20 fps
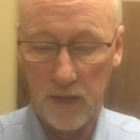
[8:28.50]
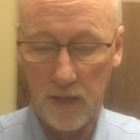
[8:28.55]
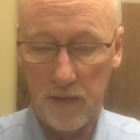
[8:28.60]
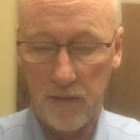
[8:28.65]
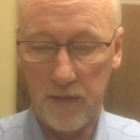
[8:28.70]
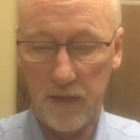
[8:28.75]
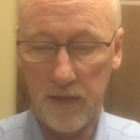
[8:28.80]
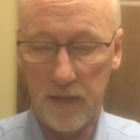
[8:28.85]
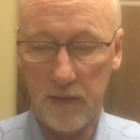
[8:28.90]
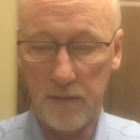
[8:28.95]

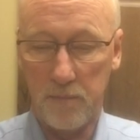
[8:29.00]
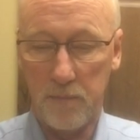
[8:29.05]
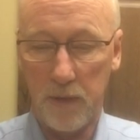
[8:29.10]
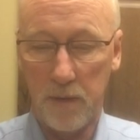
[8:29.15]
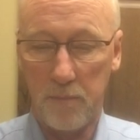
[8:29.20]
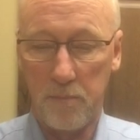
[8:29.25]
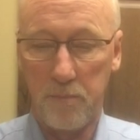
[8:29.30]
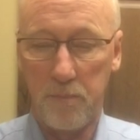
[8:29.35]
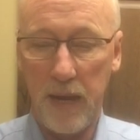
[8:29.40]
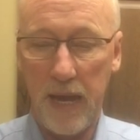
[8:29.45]
The
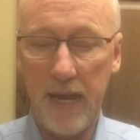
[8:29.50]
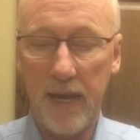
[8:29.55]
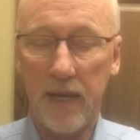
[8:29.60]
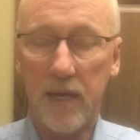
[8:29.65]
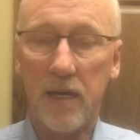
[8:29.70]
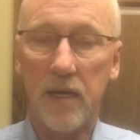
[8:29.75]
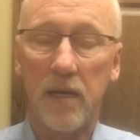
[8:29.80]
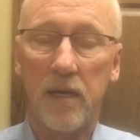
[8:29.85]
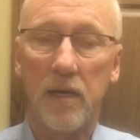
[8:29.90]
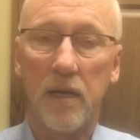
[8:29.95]

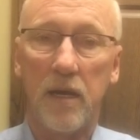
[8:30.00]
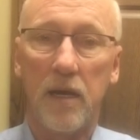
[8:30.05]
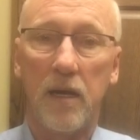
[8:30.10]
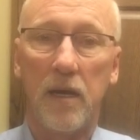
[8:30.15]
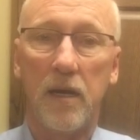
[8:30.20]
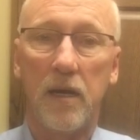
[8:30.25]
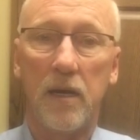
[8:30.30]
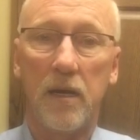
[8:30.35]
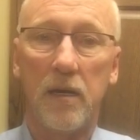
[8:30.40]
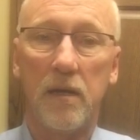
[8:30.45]
bank
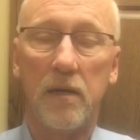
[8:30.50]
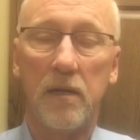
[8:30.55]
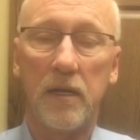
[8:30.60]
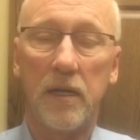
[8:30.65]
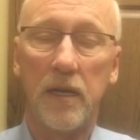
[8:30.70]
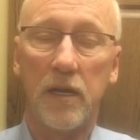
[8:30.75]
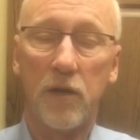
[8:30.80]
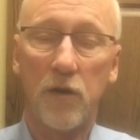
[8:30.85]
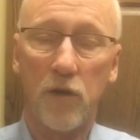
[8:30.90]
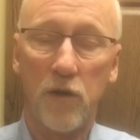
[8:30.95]

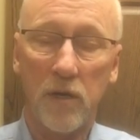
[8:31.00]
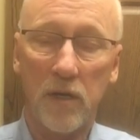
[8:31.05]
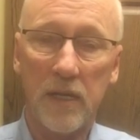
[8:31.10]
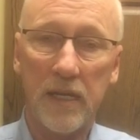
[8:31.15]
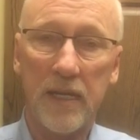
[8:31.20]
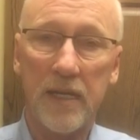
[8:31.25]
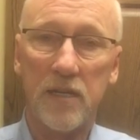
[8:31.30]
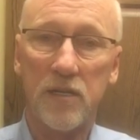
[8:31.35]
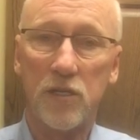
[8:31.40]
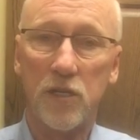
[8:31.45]

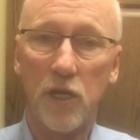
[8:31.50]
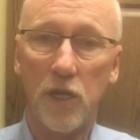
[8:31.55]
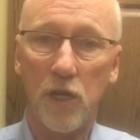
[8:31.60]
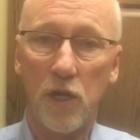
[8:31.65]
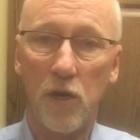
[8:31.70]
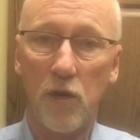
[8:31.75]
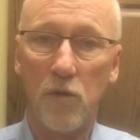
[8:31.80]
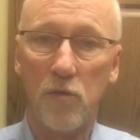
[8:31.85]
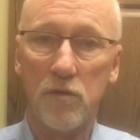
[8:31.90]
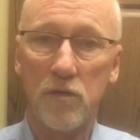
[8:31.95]
currently is
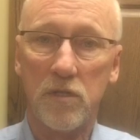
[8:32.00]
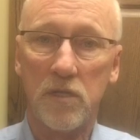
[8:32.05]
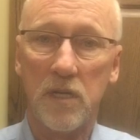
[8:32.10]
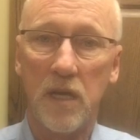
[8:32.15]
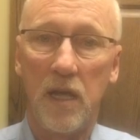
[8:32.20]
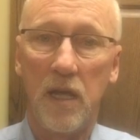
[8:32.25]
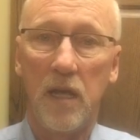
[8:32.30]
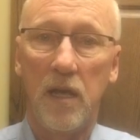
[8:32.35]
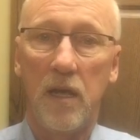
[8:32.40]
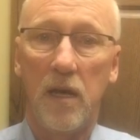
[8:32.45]
closed.
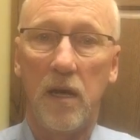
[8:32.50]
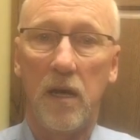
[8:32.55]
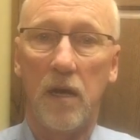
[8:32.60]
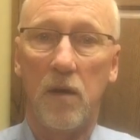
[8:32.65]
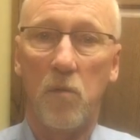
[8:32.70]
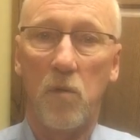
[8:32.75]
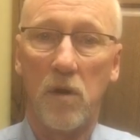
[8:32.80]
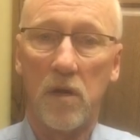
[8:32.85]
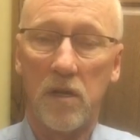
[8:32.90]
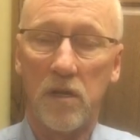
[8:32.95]

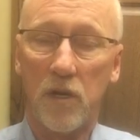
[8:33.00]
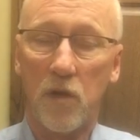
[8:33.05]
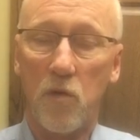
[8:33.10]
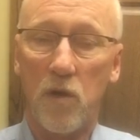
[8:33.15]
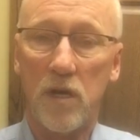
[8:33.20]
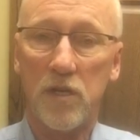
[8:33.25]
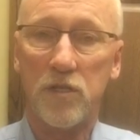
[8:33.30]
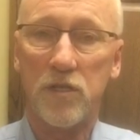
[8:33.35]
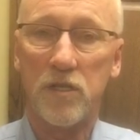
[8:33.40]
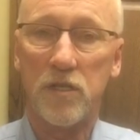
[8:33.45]
One of the
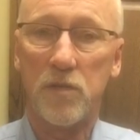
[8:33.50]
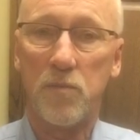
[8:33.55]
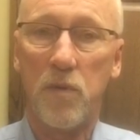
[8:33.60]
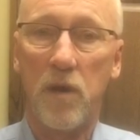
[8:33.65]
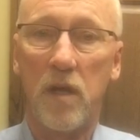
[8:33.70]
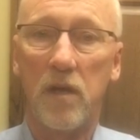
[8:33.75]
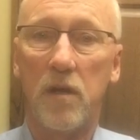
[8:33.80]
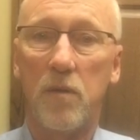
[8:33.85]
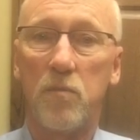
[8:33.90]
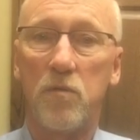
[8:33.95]
questions
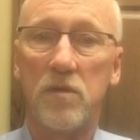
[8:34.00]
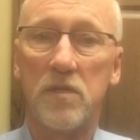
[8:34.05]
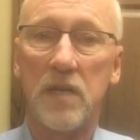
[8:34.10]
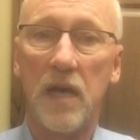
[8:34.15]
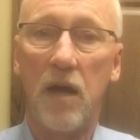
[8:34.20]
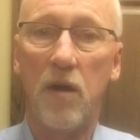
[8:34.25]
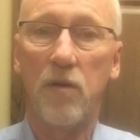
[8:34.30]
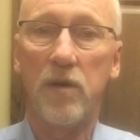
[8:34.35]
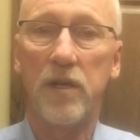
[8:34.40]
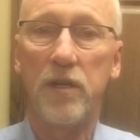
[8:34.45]
brought up was
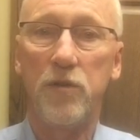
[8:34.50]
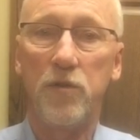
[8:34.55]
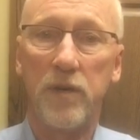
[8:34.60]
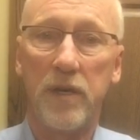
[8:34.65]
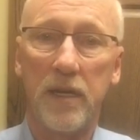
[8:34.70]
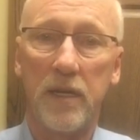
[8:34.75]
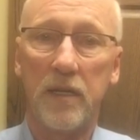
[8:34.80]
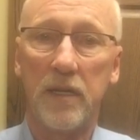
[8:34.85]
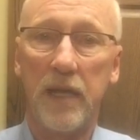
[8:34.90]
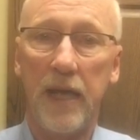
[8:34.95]
how can you
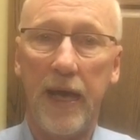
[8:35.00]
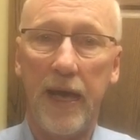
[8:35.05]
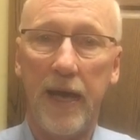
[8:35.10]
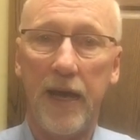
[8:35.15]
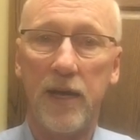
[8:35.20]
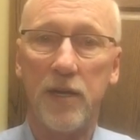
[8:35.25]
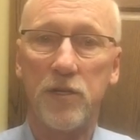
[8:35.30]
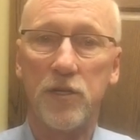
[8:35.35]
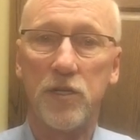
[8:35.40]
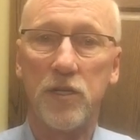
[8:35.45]
get
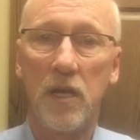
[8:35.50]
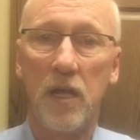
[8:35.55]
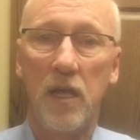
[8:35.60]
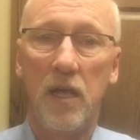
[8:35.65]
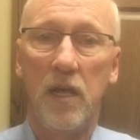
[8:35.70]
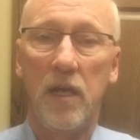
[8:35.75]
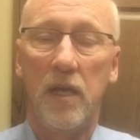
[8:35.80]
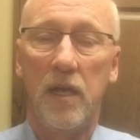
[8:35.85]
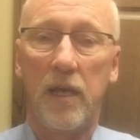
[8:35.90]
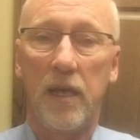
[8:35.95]
cash?
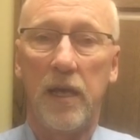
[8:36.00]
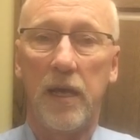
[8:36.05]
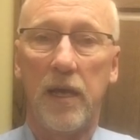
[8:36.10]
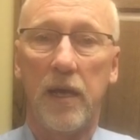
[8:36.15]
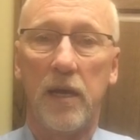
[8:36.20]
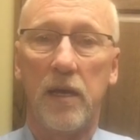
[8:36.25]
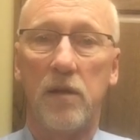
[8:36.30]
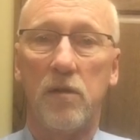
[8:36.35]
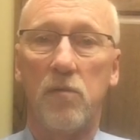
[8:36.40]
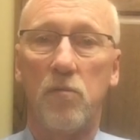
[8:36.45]

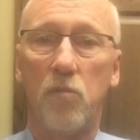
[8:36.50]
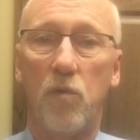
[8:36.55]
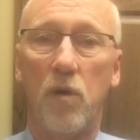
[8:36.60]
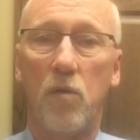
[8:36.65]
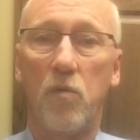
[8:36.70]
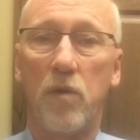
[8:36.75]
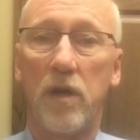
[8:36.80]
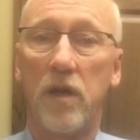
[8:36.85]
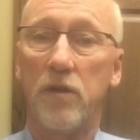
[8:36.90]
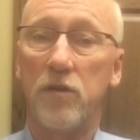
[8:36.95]
And
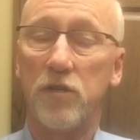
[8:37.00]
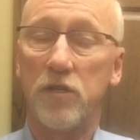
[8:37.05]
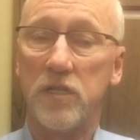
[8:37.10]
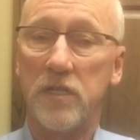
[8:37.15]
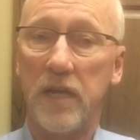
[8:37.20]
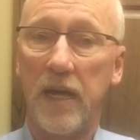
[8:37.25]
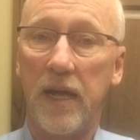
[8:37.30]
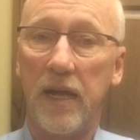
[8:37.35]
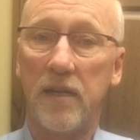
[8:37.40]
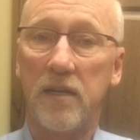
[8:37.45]
what we
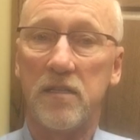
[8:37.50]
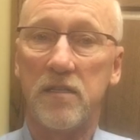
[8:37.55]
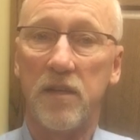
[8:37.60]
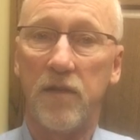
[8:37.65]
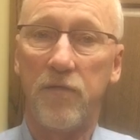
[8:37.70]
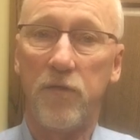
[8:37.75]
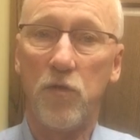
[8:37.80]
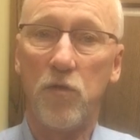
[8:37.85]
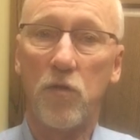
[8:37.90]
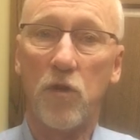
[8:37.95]
understand is
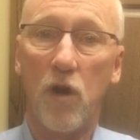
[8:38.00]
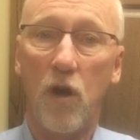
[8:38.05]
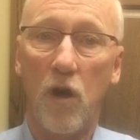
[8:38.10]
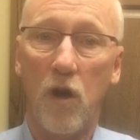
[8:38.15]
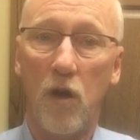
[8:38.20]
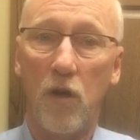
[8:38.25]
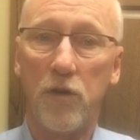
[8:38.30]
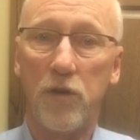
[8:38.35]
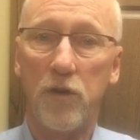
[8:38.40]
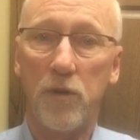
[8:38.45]
if you
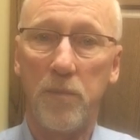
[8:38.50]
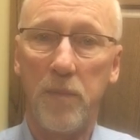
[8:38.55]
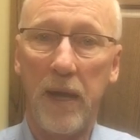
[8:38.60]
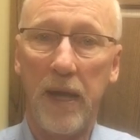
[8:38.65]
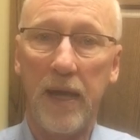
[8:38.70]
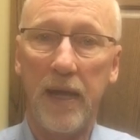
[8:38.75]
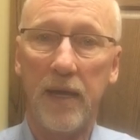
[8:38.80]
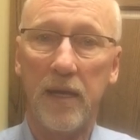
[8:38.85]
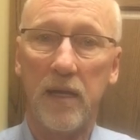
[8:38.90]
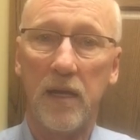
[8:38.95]
call your
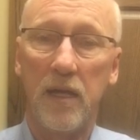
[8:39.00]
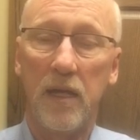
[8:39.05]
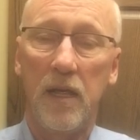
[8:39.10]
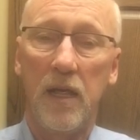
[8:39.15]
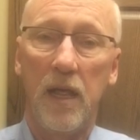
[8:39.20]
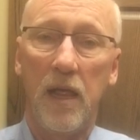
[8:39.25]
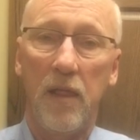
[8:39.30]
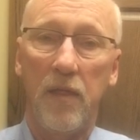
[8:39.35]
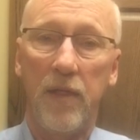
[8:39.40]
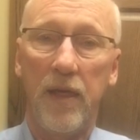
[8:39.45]
bank,
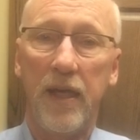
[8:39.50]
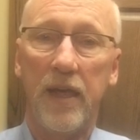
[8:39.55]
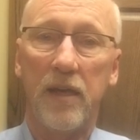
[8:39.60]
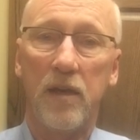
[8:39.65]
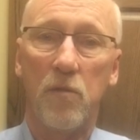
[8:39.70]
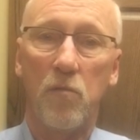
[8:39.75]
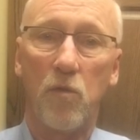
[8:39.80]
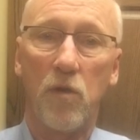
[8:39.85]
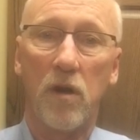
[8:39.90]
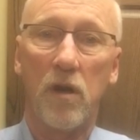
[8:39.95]
they
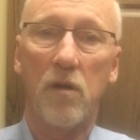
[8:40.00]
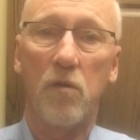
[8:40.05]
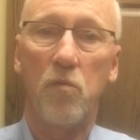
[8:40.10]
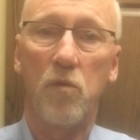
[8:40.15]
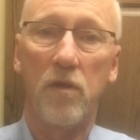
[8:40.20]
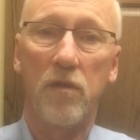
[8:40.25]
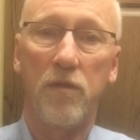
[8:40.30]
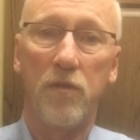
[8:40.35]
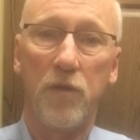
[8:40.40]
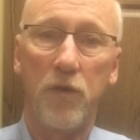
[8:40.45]
can work
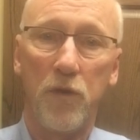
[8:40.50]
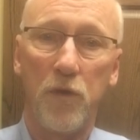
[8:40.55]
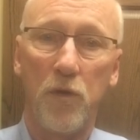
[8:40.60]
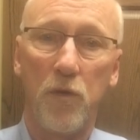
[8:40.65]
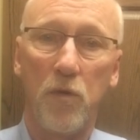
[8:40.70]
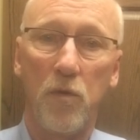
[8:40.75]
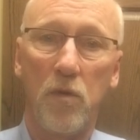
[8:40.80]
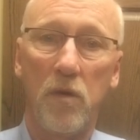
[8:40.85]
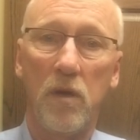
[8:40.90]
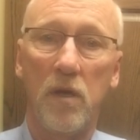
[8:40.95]
with
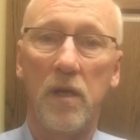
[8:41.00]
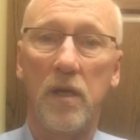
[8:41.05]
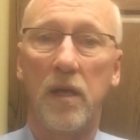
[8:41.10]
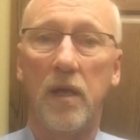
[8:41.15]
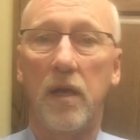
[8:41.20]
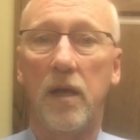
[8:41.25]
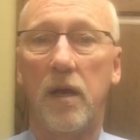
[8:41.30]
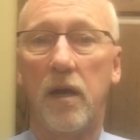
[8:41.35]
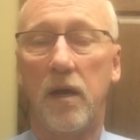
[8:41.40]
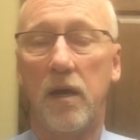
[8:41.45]
you
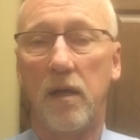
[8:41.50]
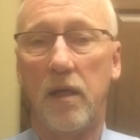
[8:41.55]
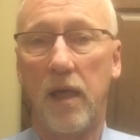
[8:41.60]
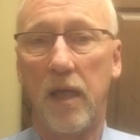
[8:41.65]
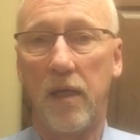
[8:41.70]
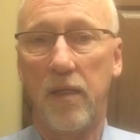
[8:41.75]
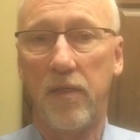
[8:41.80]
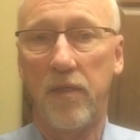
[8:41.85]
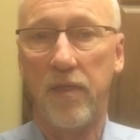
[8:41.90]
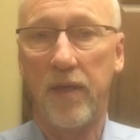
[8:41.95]

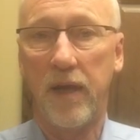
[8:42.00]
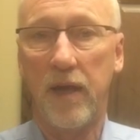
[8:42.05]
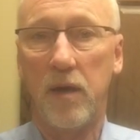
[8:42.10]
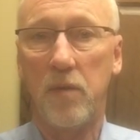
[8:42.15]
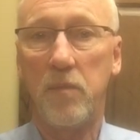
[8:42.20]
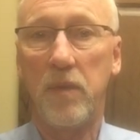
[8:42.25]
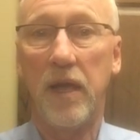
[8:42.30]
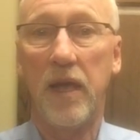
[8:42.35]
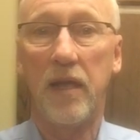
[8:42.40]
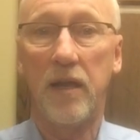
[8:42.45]
and
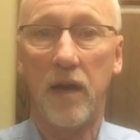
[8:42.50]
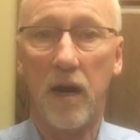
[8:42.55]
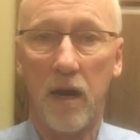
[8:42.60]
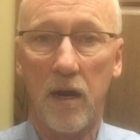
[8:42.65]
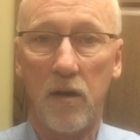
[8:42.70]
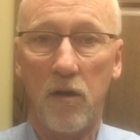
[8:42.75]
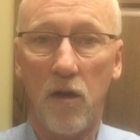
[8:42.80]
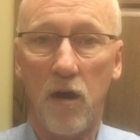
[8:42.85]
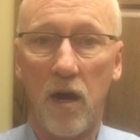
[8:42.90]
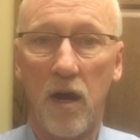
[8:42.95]
them in
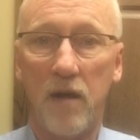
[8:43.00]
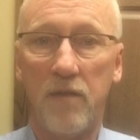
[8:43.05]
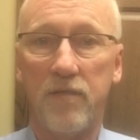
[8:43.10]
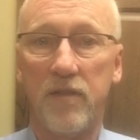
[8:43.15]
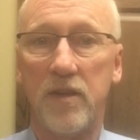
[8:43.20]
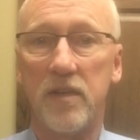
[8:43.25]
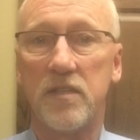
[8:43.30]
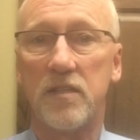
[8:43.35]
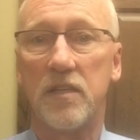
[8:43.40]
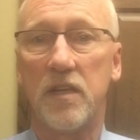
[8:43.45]
our
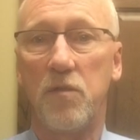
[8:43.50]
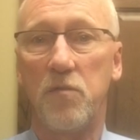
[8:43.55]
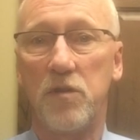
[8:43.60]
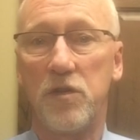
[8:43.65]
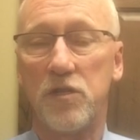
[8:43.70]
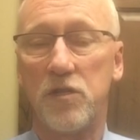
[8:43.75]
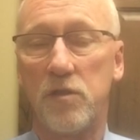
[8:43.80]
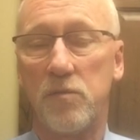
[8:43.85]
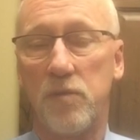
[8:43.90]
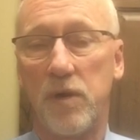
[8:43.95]
office, and we
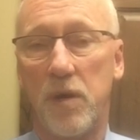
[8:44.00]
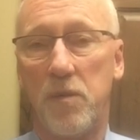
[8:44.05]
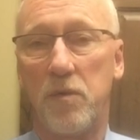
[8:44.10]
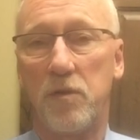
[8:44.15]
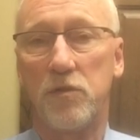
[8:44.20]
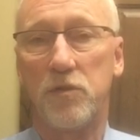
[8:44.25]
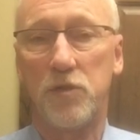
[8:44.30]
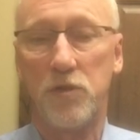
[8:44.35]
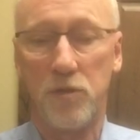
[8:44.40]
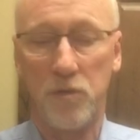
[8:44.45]
should be
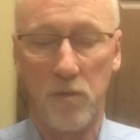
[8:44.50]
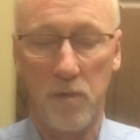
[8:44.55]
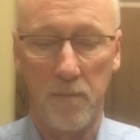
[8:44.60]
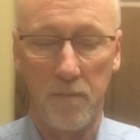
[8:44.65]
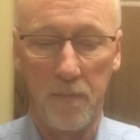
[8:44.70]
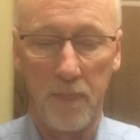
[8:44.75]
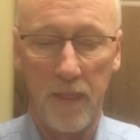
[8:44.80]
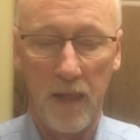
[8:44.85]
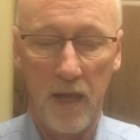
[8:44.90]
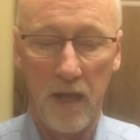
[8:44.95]
able to
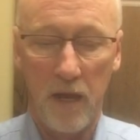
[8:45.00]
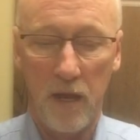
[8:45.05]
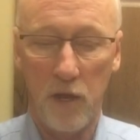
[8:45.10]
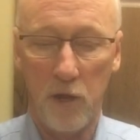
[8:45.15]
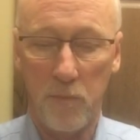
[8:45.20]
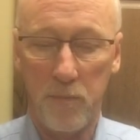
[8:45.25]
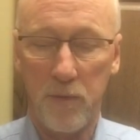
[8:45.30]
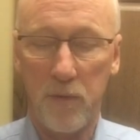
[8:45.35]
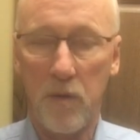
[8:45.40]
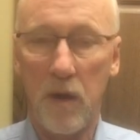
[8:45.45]

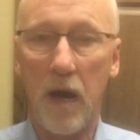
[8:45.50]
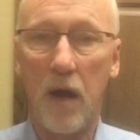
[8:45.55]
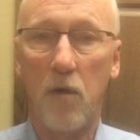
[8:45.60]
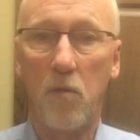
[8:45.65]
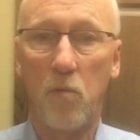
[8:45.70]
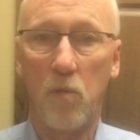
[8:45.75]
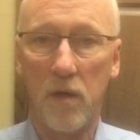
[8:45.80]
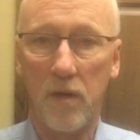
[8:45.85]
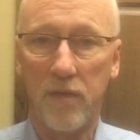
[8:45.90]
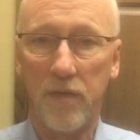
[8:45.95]
help you
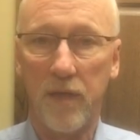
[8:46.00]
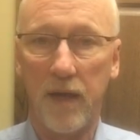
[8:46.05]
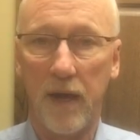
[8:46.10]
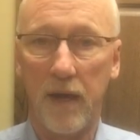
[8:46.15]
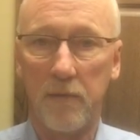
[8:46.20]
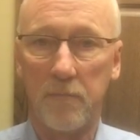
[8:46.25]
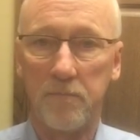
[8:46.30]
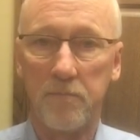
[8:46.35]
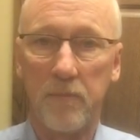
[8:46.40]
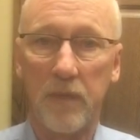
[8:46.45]
out with
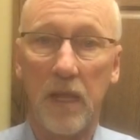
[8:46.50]
that.